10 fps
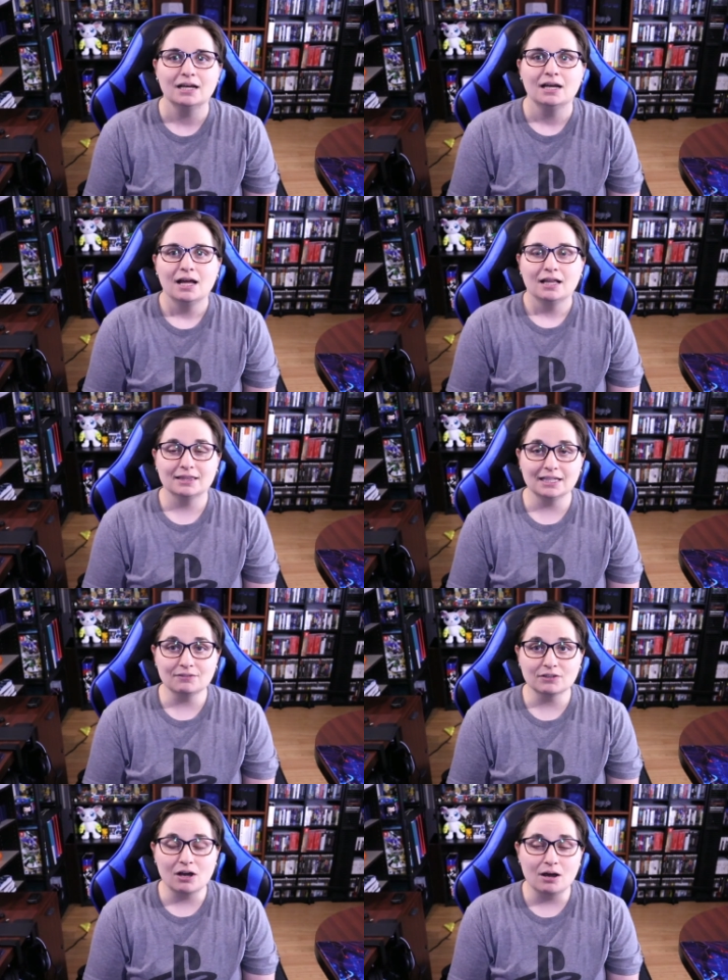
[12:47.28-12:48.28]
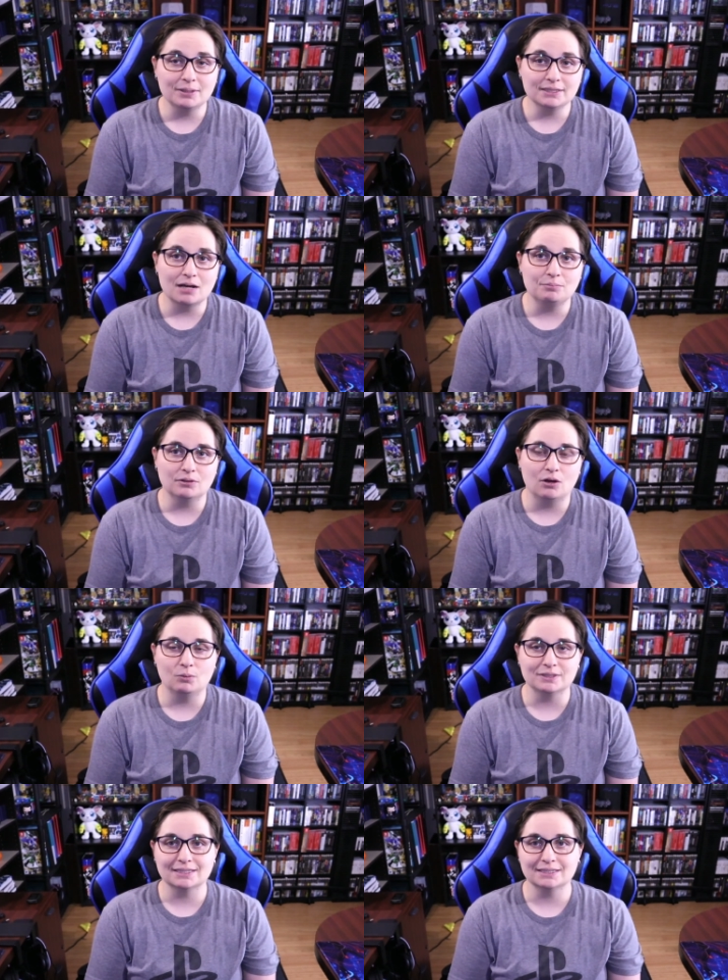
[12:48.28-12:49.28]
Leave a comment down below.
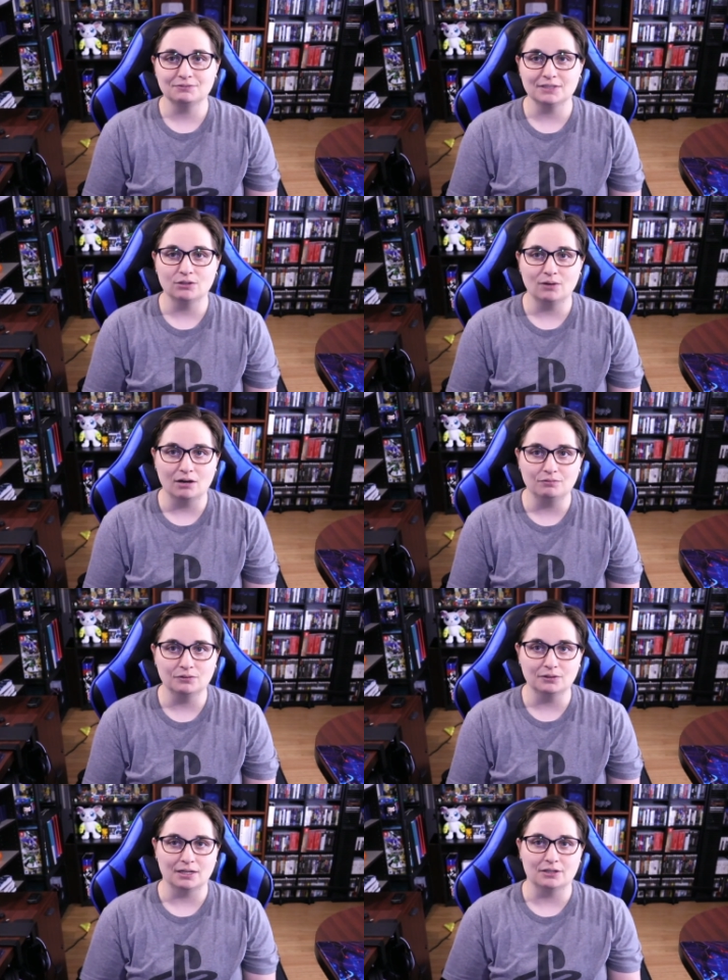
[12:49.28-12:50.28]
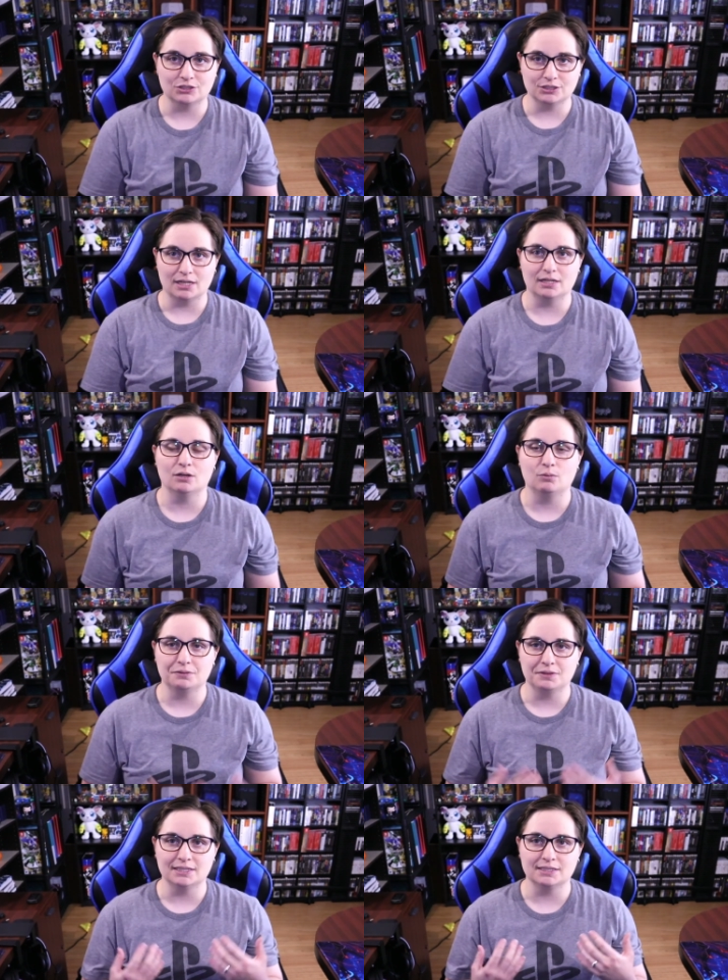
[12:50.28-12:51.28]
Was this video helpful in understanding what
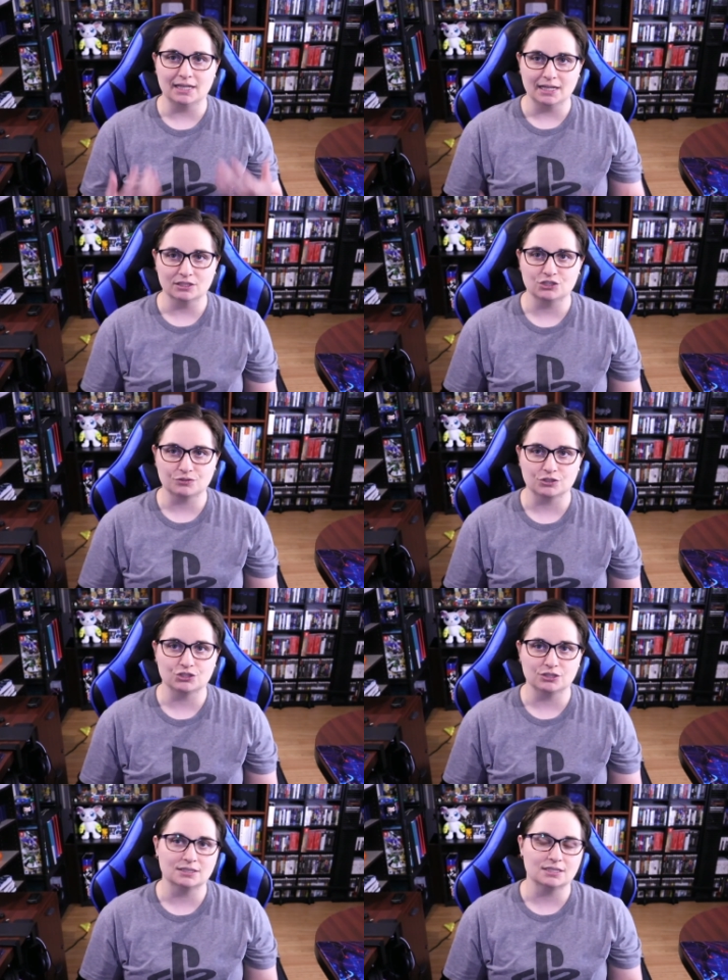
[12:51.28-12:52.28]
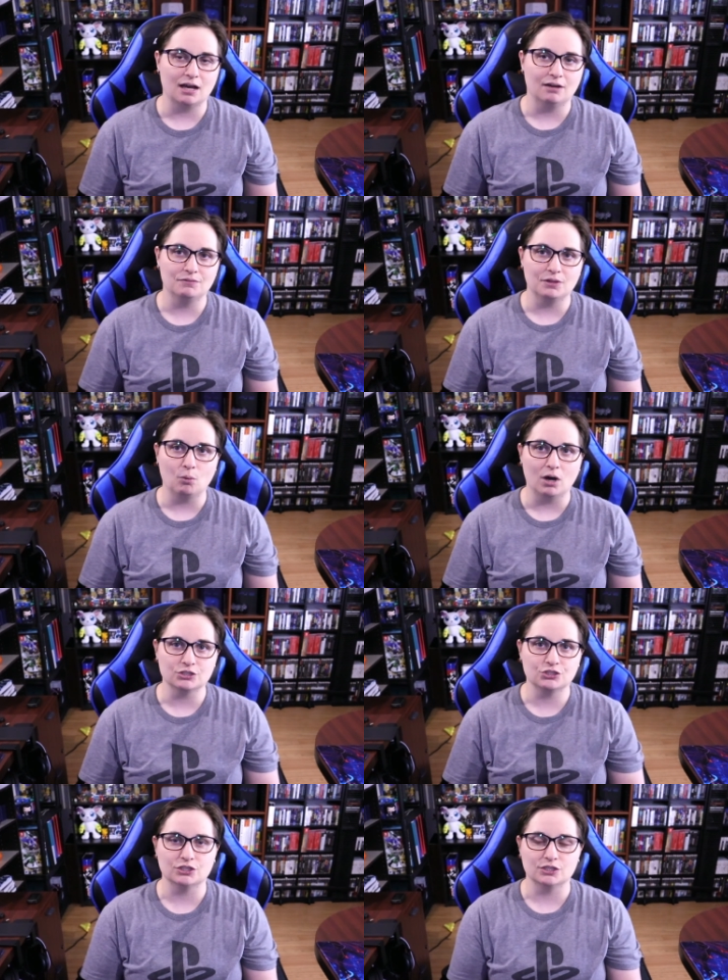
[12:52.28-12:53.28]
these English versions of the
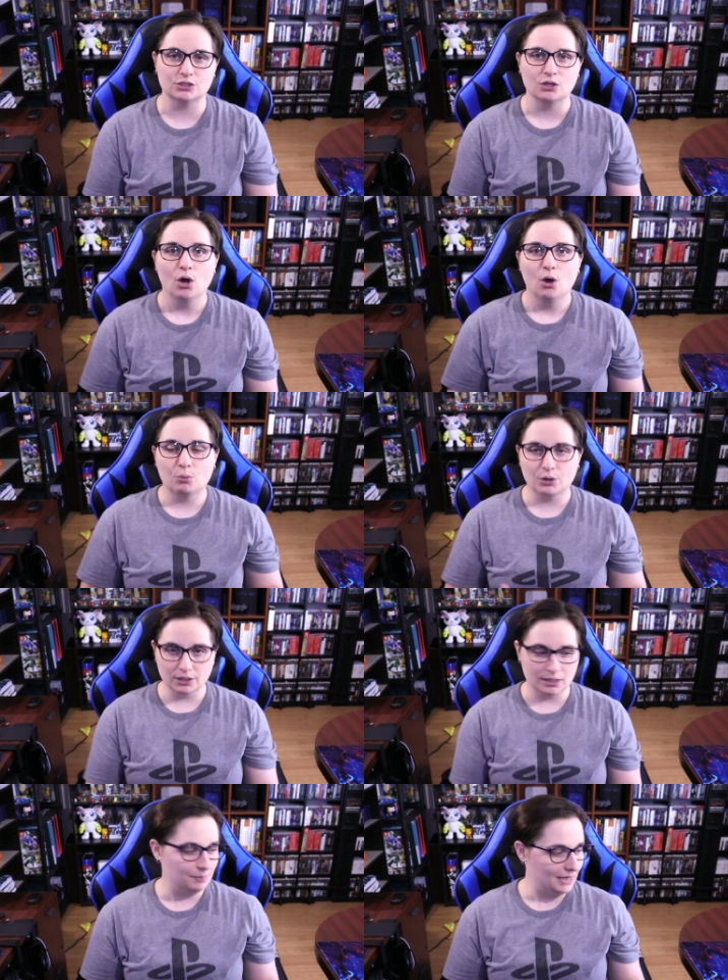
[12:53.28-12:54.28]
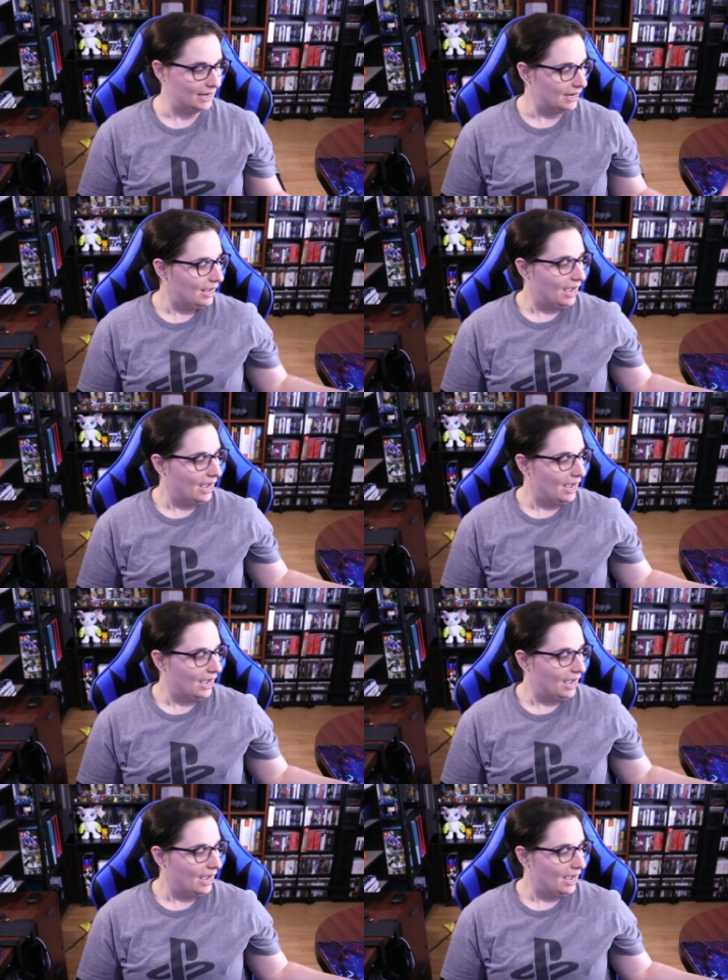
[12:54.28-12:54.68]
watches were going to be?